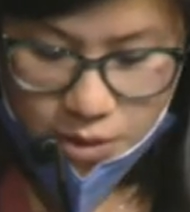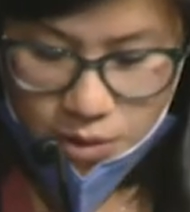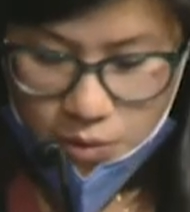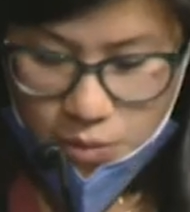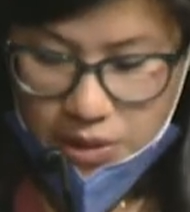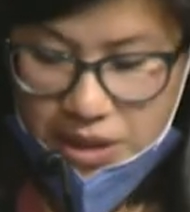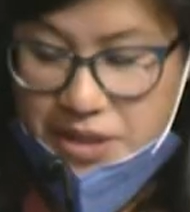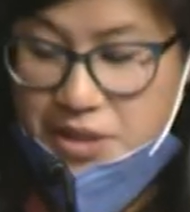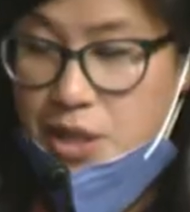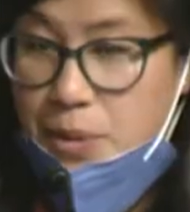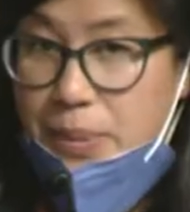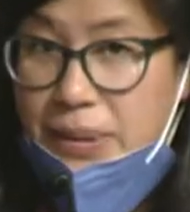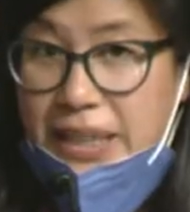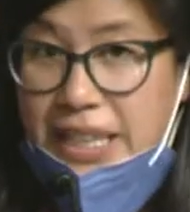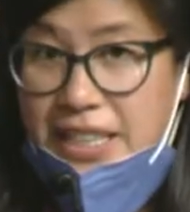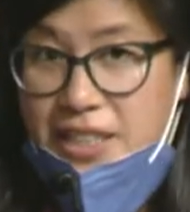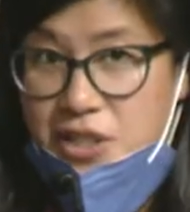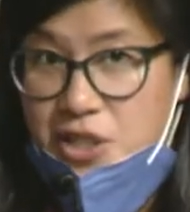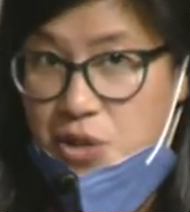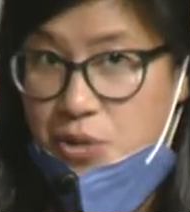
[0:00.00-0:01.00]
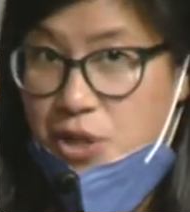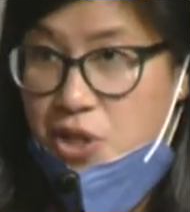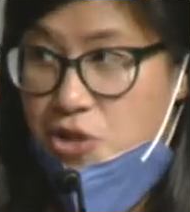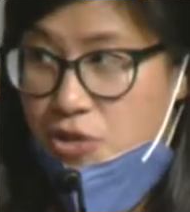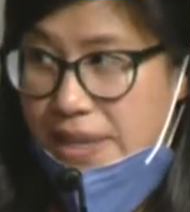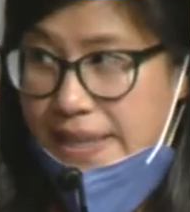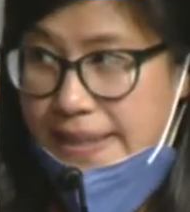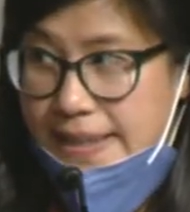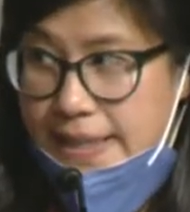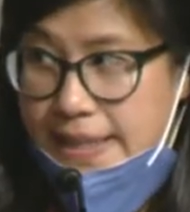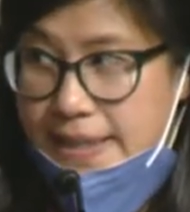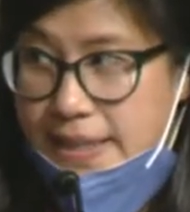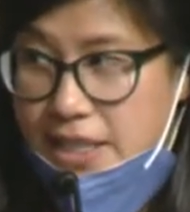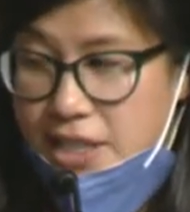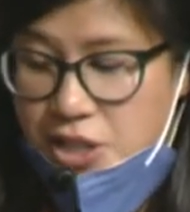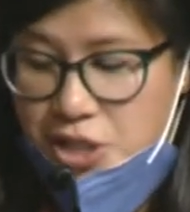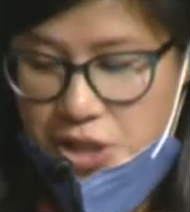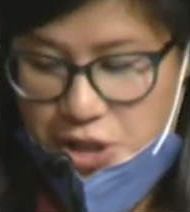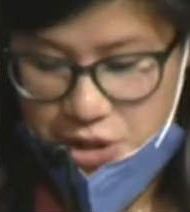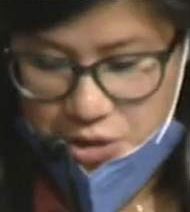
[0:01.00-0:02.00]
What is your plan to address this
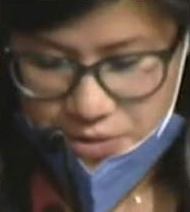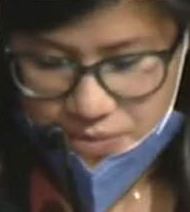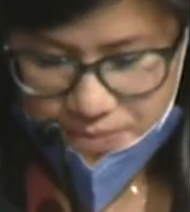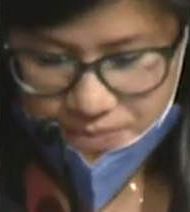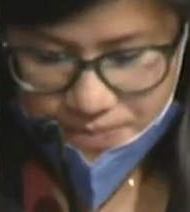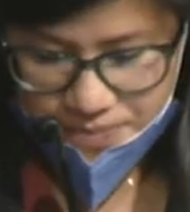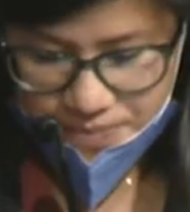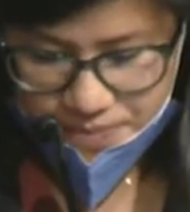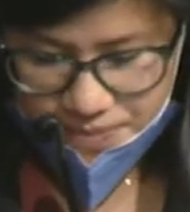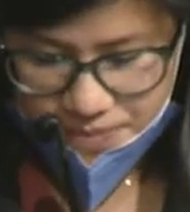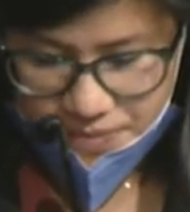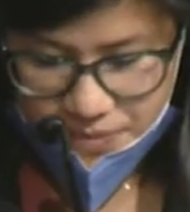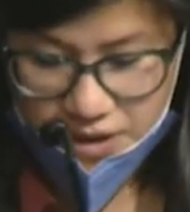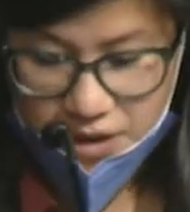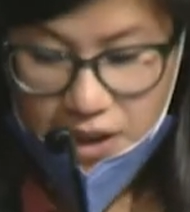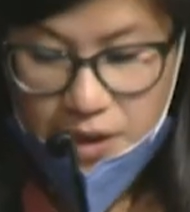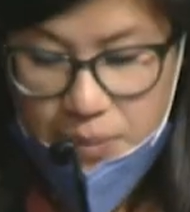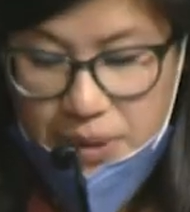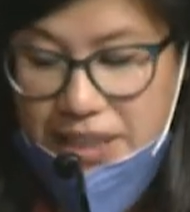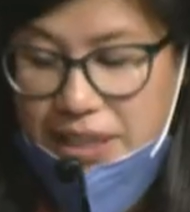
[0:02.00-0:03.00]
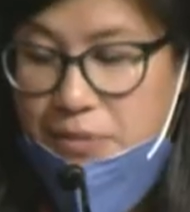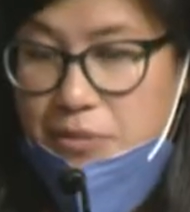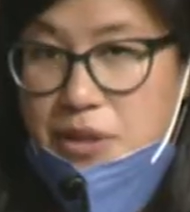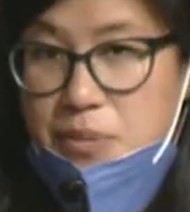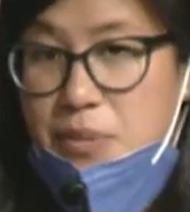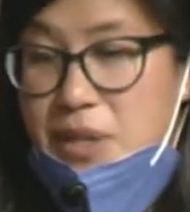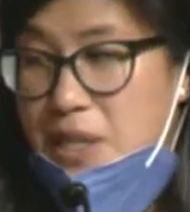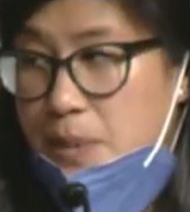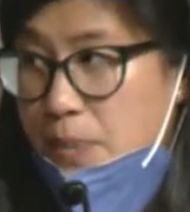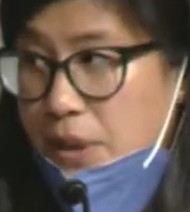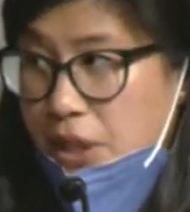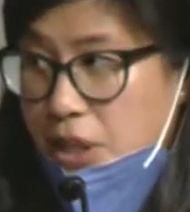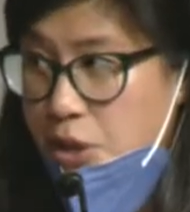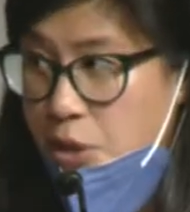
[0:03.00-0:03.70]
issue? I'll begin with Ms. Billy